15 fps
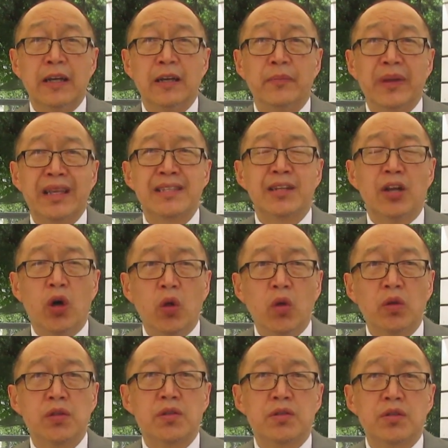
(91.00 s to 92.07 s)
Um, it's an
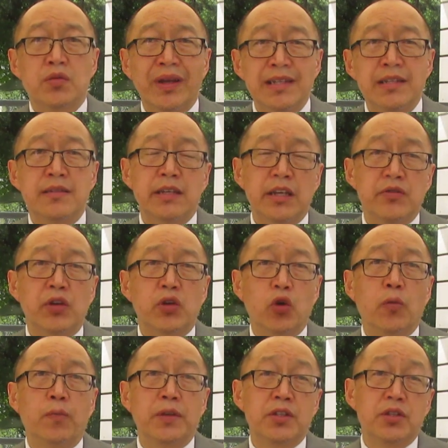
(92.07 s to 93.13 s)
old 20th century
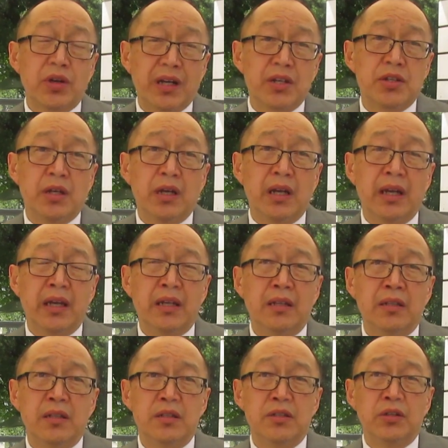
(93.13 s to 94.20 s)
corporate structure.
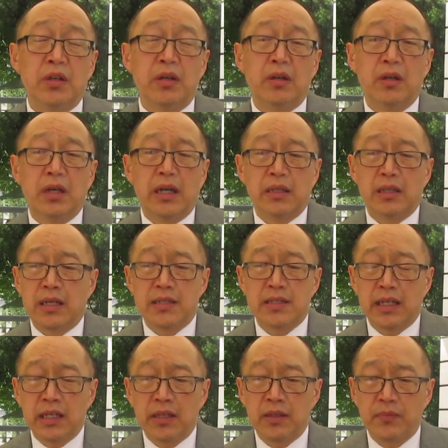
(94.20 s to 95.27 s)
And, you know, I, I
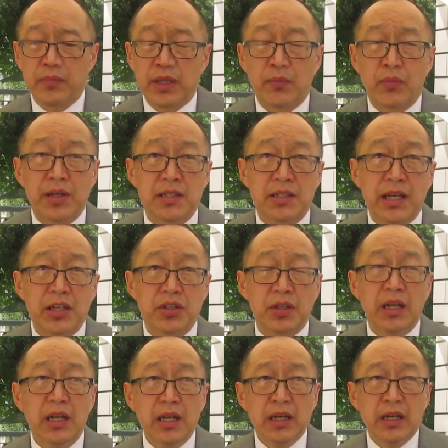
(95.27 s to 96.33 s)
said in the, the
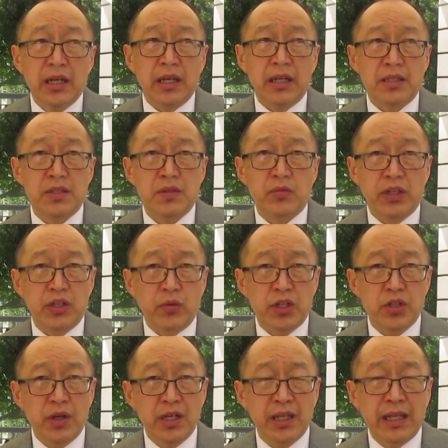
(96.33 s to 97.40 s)
presentation, we, are
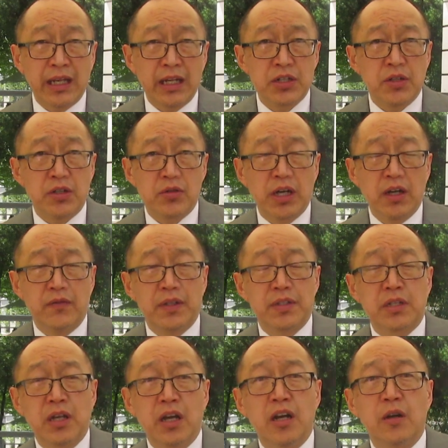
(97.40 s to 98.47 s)
trying to get into a
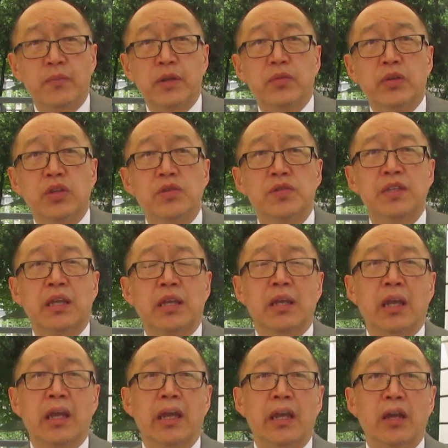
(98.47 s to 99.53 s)
driverless car, but we're using
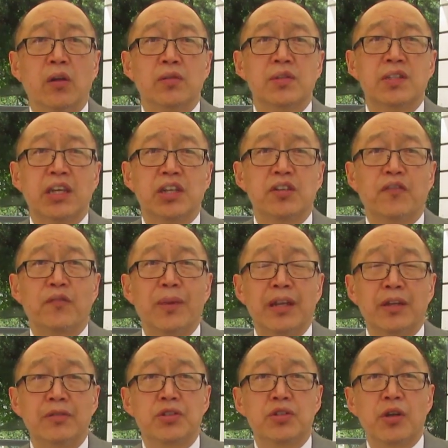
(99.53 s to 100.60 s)
a old stick shift
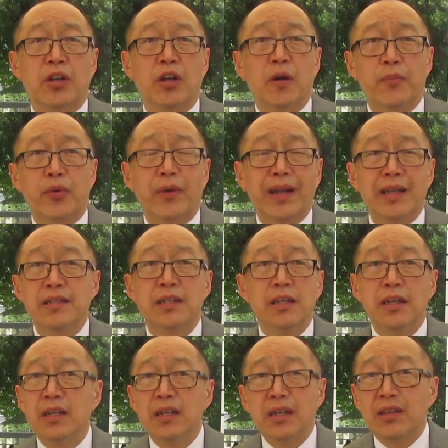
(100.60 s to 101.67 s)
manual to try and operate
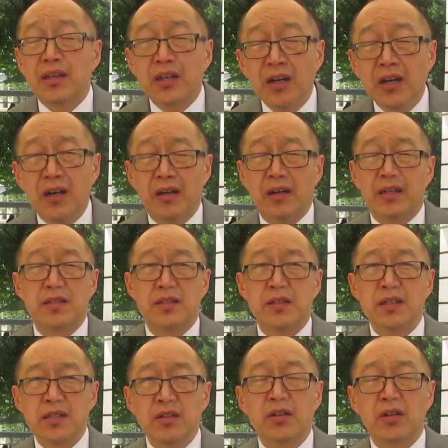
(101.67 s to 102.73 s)
the car. It's
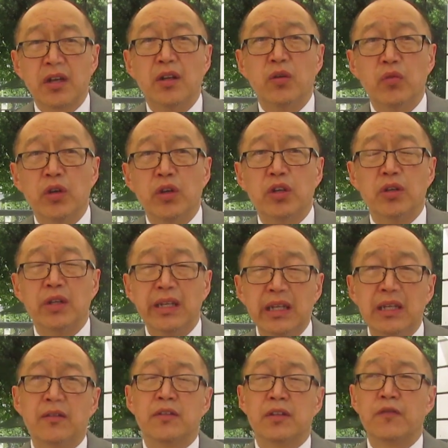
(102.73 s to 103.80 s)
just not going to work. You
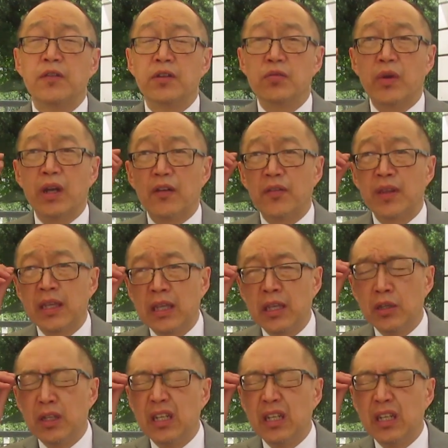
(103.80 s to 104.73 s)
need a different way of thinking.